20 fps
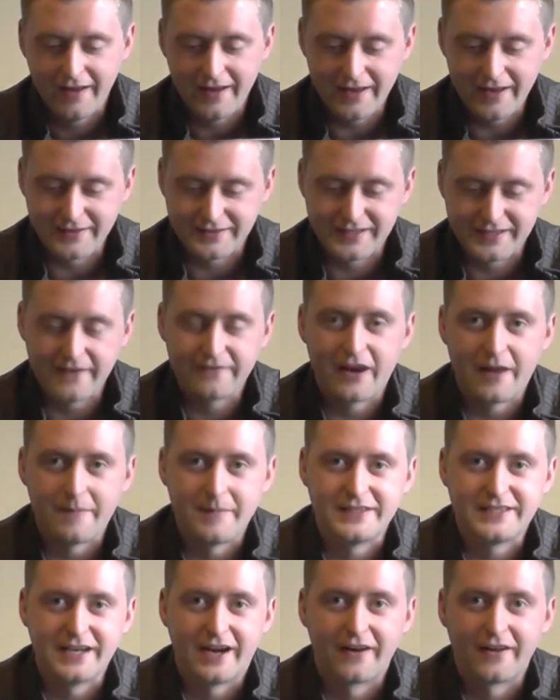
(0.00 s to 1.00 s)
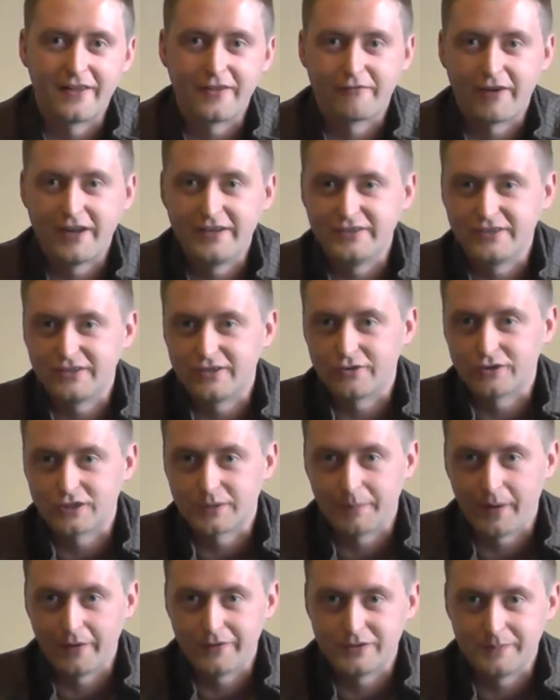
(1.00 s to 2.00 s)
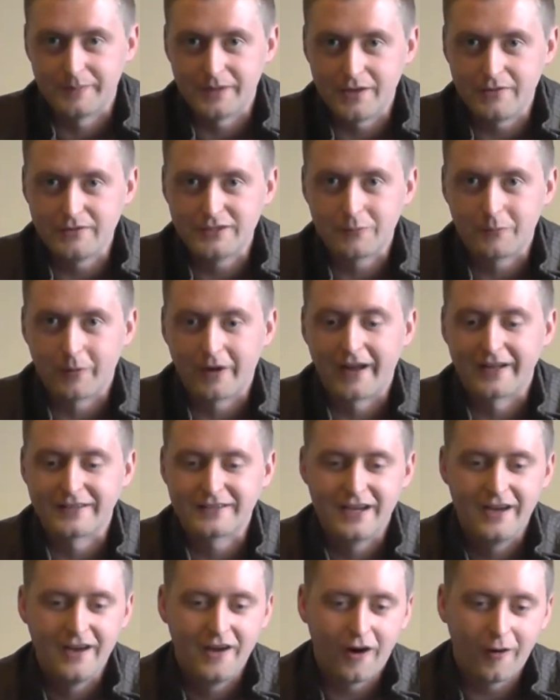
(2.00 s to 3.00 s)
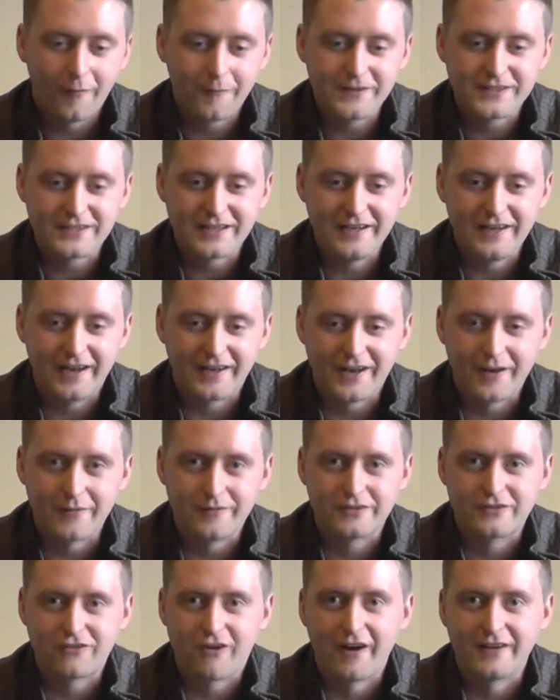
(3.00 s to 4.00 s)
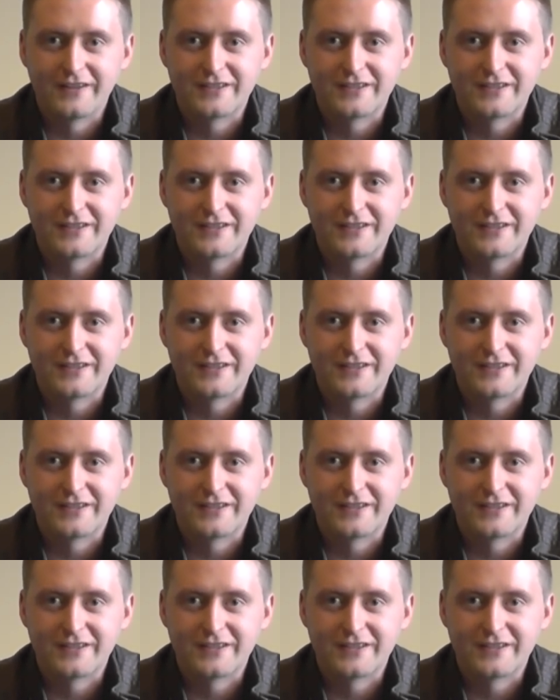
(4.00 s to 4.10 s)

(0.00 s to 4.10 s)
It has never let me down at the ranges you're supposed to be using one at. Obviously, I don't try